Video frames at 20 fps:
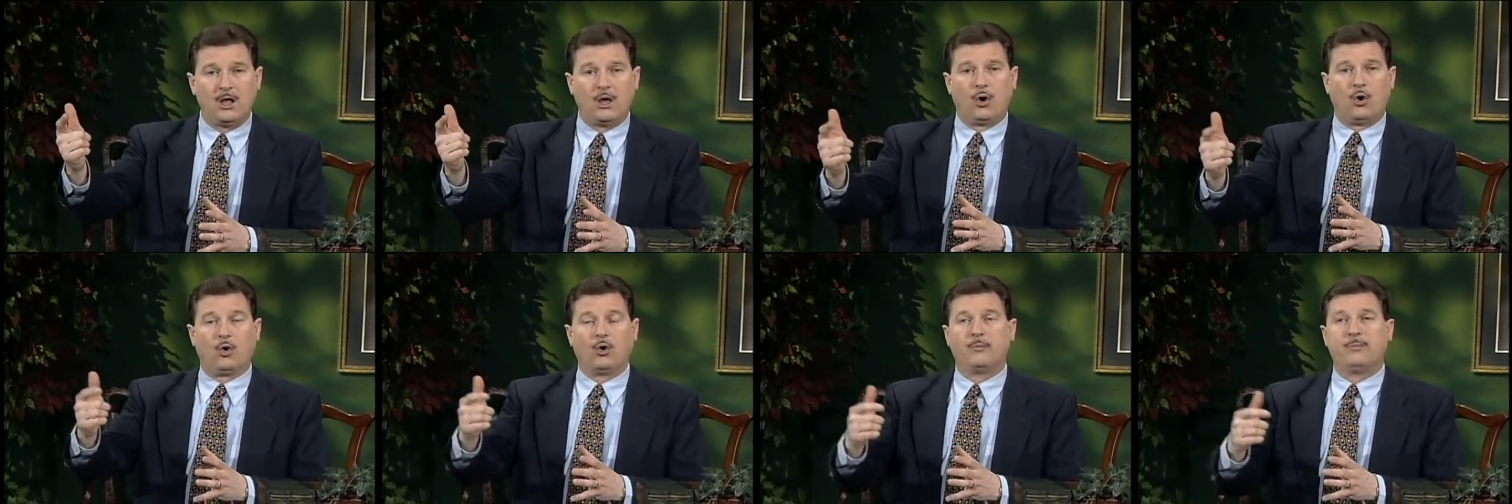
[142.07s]

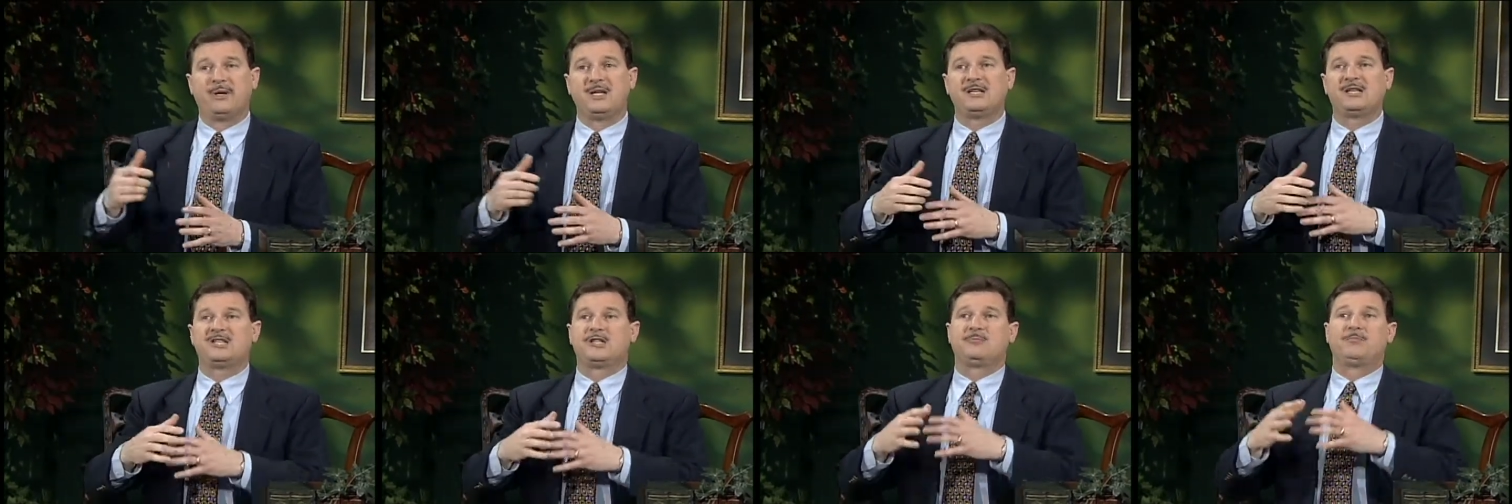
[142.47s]
or
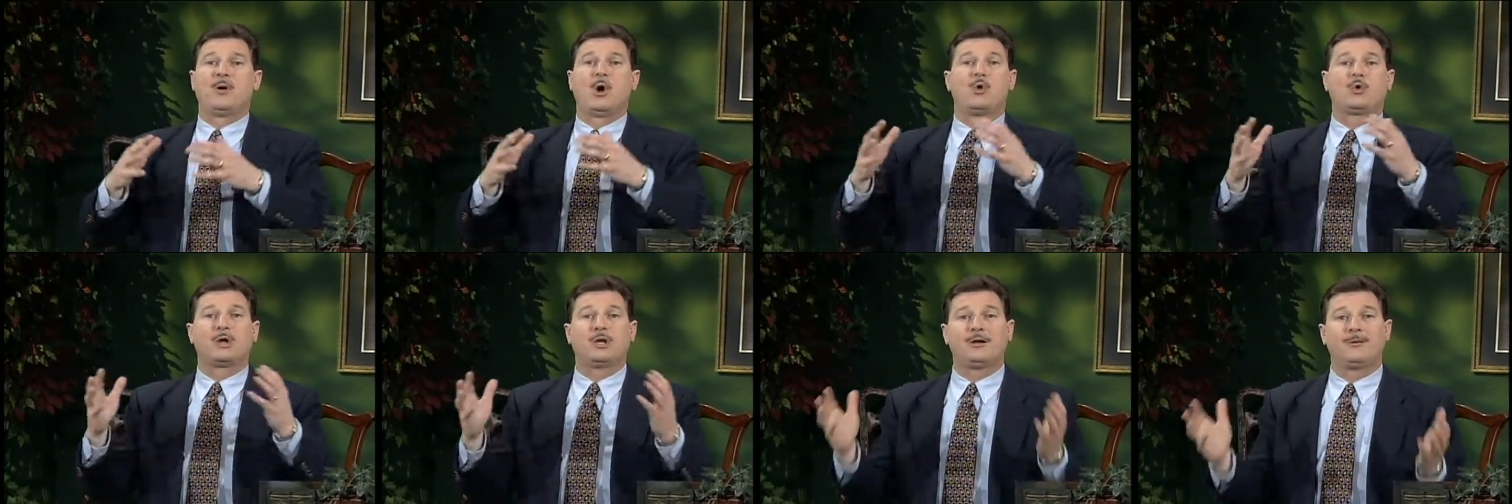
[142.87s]
being
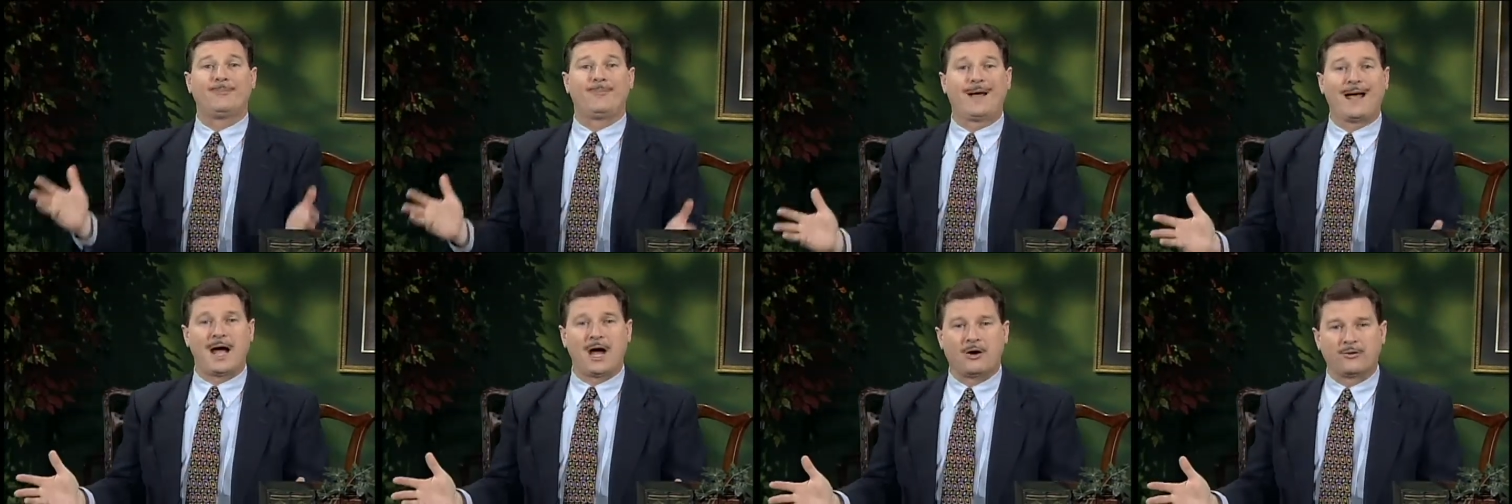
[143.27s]
spoken
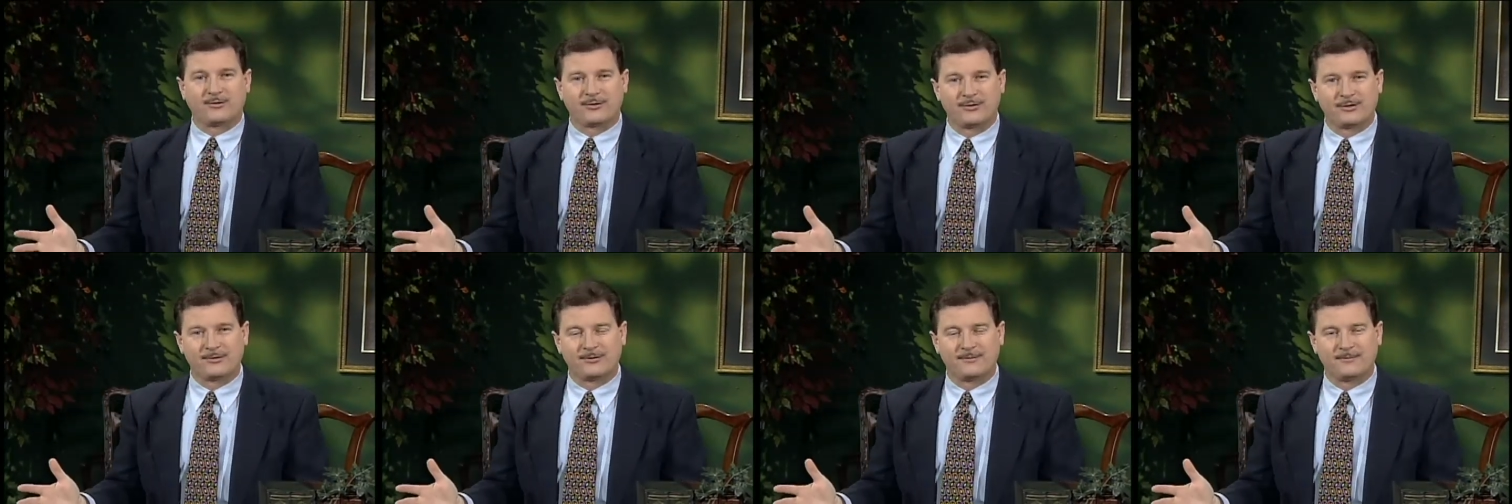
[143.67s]

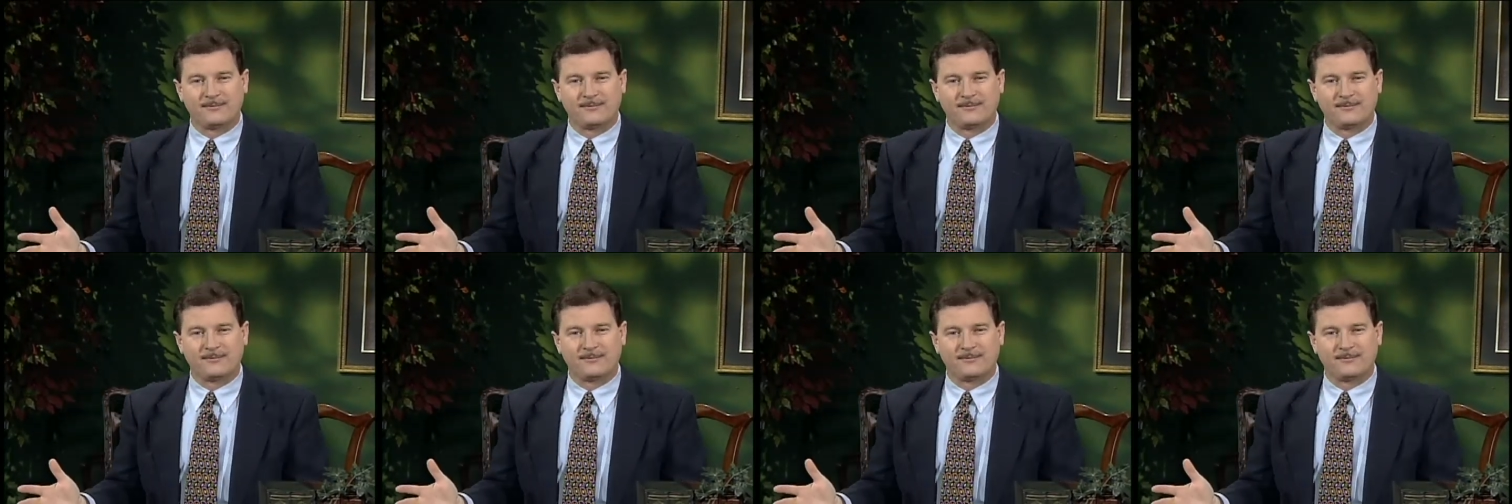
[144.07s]
about.